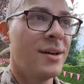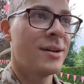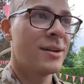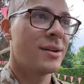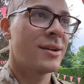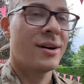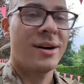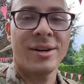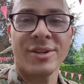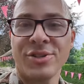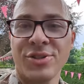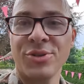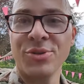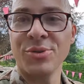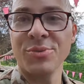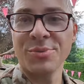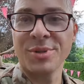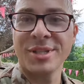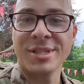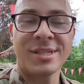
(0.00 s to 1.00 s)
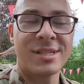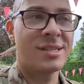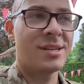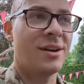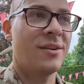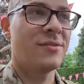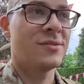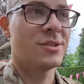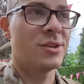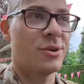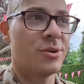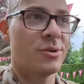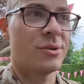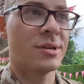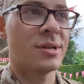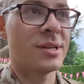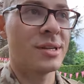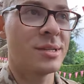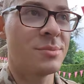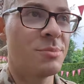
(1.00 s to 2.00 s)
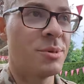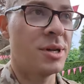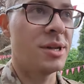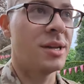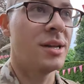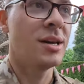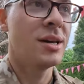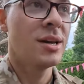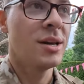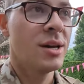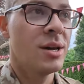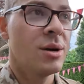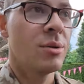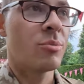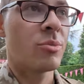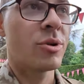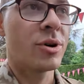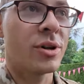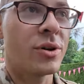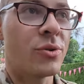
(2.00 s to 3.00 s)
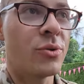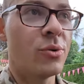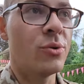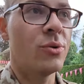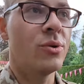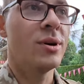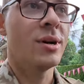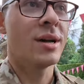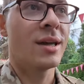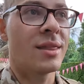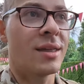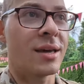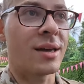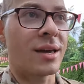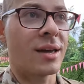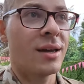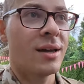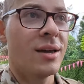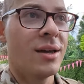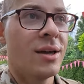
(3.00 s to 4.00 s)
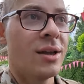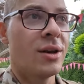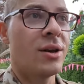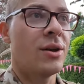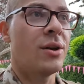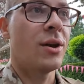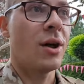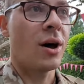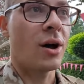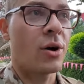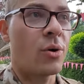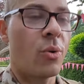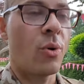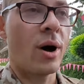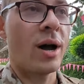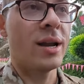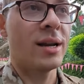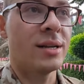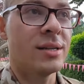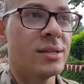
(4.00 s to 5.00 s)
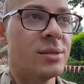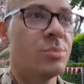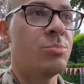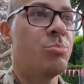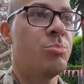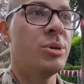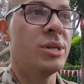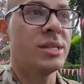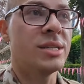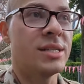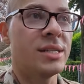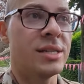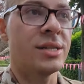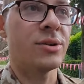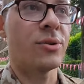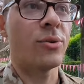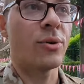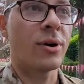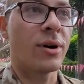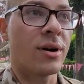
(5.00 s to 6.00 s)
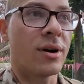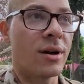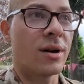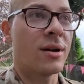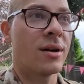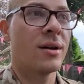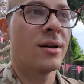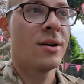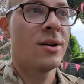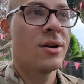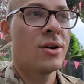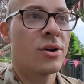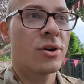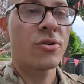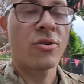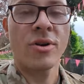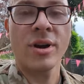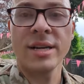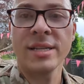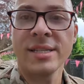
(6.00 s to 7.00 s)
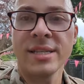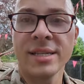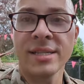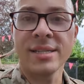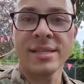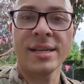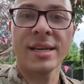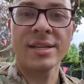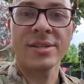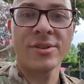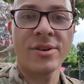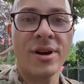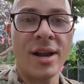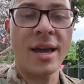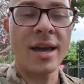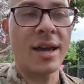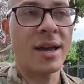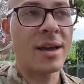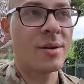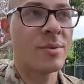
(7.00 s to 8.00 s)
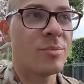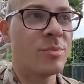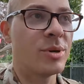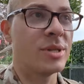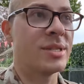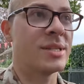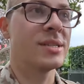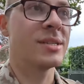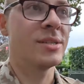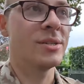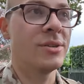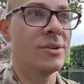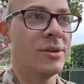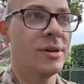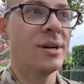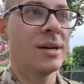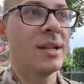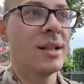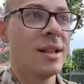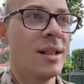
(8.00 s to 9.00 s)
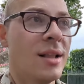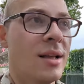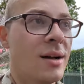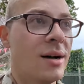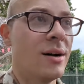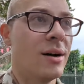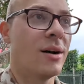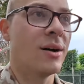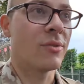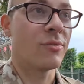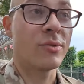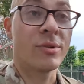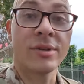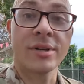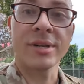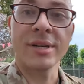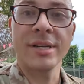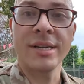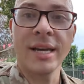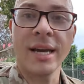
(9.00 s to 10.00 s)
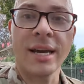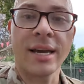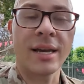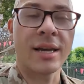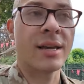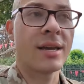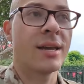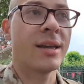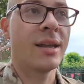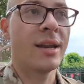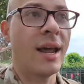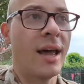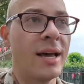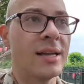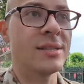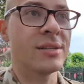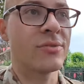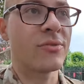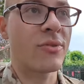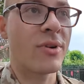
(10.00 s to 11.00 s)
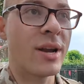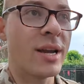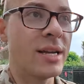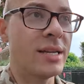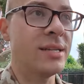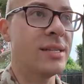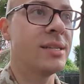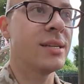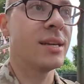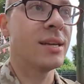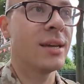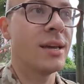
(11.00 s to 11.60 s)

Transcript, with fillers: costumes and stuff. So it's been pretty cool. I think not quite as busy or crazy as yesterday, but still uh, a really good day. It hasn't rained